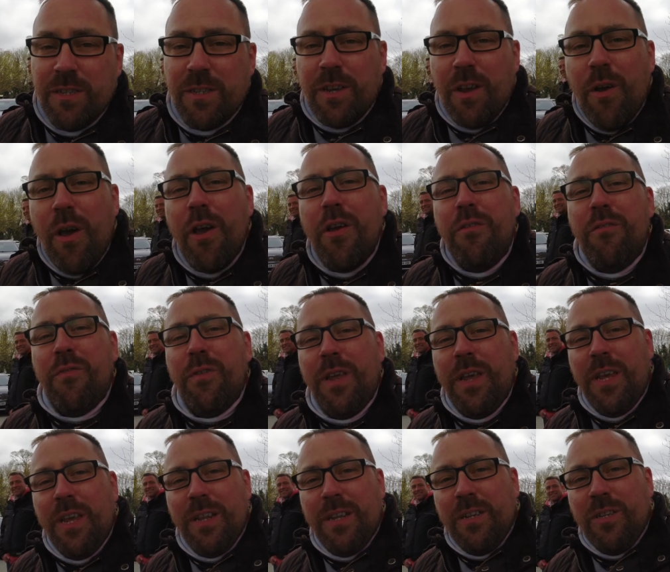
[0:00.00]
So hopefully
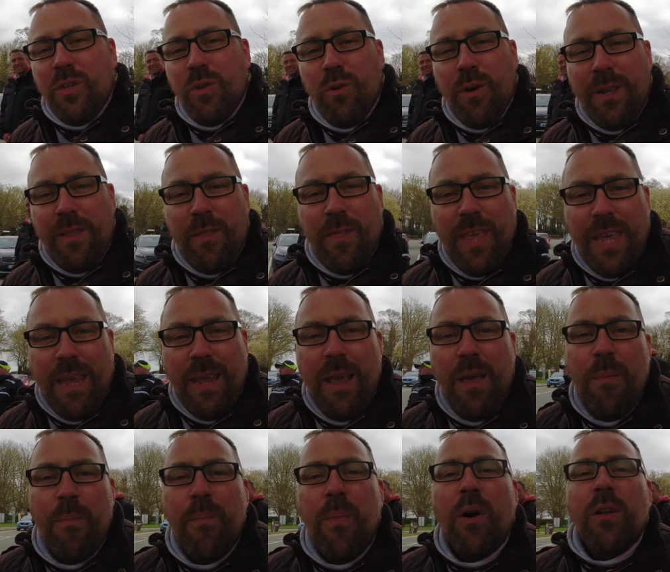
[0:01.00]
you'll enjoy the
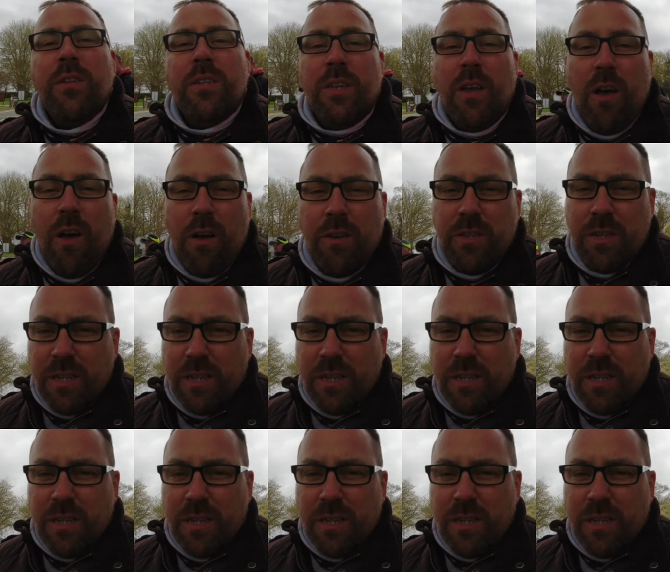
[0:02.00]
montage,